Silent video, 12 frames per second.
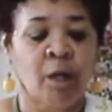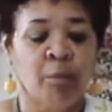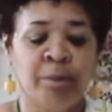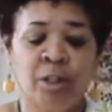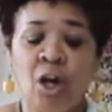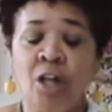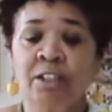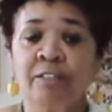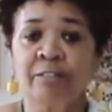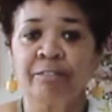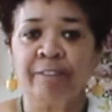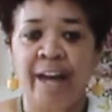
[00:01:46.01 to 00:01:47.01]
Because of
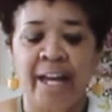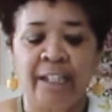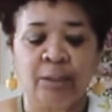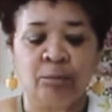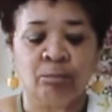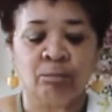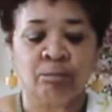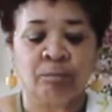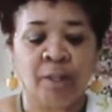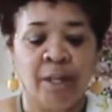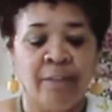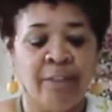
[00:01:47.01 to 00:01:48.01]
the fact
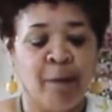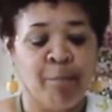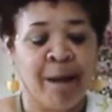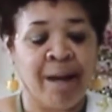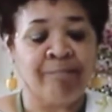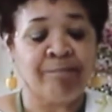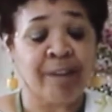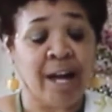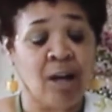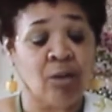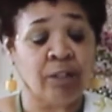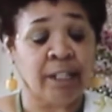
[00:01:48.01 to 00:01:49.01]
that my
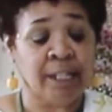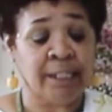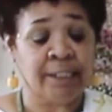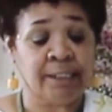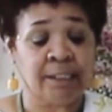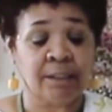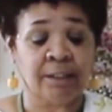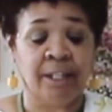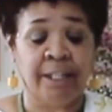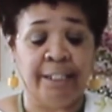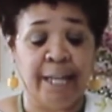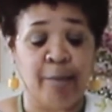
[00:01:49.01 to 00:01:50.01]
filed answer
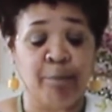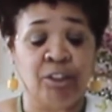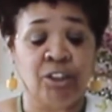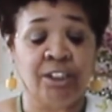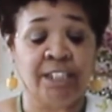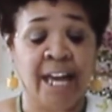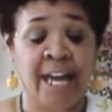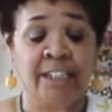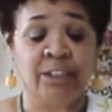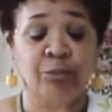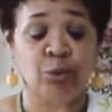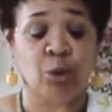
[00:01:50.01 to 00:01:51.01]
and damages
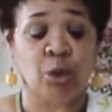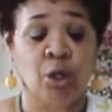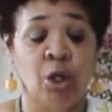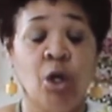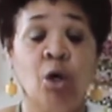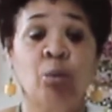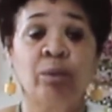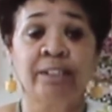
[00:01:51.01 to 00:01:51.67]
asked for was